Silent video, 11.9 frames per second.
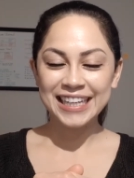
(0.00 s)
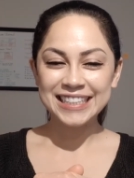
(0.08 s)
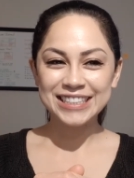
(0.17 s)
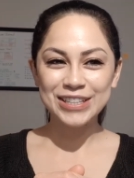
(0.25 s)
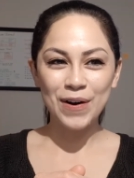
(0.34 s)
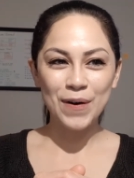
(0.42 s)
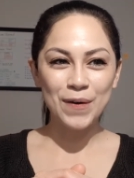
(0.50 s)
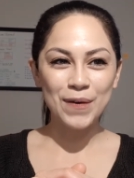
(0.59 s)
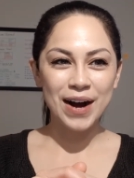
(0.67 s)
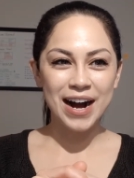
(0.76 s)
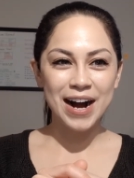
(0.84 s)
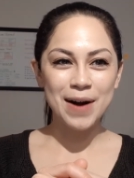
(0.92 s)
So
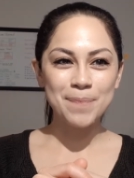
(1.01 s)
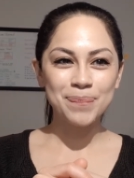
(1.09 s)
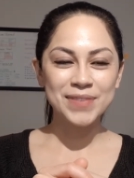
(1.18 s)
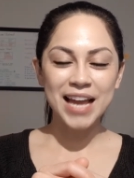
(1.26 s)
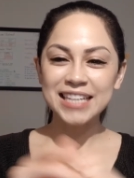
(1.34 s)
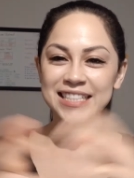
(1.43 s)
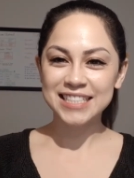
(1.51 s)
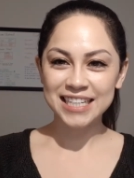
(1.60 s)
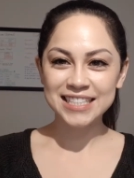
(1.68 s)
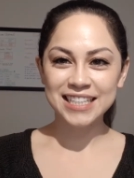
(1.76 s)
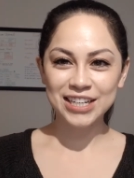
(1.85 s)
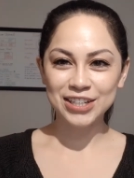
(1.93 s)
um, actually
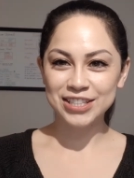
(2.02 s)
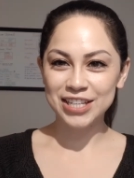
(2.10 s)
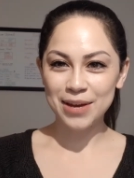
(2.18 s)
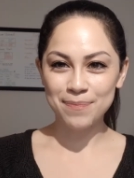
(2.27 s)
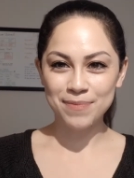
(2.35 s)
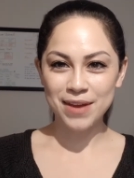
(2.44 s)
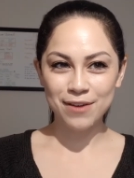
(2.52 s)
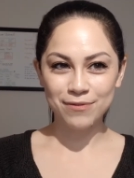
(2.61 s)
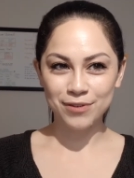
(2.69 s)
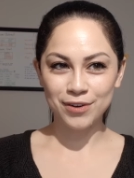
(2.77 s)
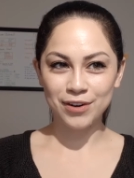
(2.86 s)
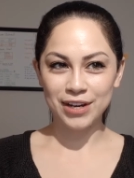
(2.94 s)
just a little tip, if
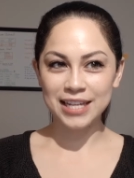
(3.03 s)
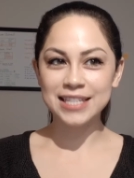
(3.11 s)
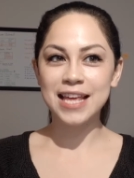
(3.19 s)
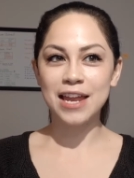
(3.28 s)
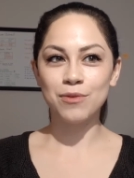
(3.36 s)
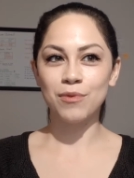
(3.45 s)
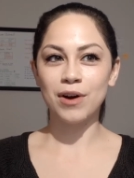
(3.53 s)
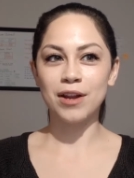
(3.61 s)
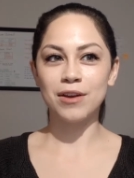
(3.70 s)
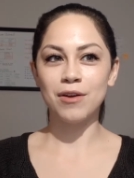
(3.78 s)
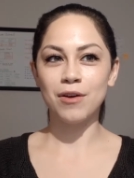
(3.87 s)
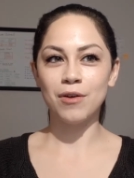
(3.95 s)
there is
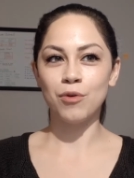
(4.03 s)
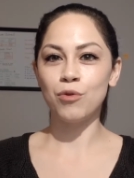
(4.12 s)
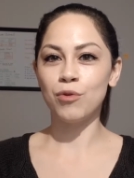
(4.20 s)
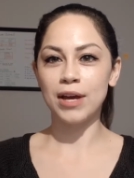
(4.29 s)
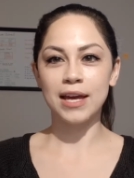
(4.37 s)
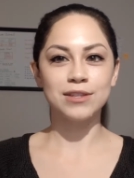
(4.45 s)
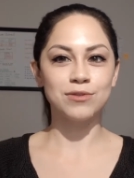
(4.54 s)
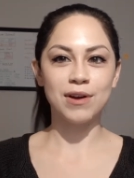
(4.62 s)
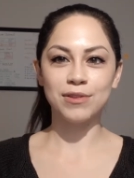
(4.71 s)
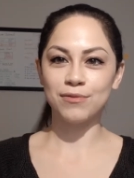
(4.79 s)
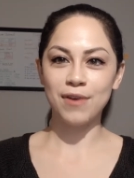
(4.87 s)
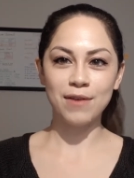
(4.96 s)
anyone who is
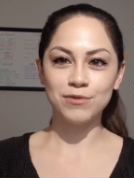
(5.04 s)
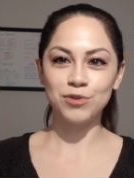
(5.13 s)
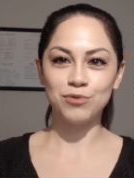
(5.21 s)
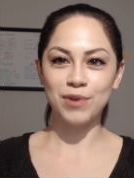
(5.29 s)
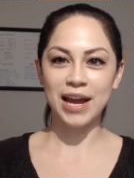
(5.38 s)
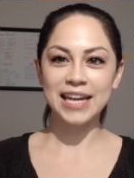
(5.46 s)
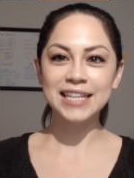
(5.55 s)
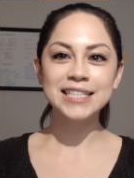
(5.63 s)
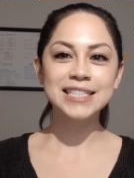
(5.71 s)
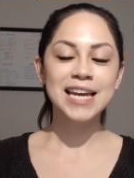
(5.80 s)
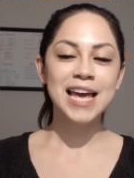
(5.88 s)
around the five two range,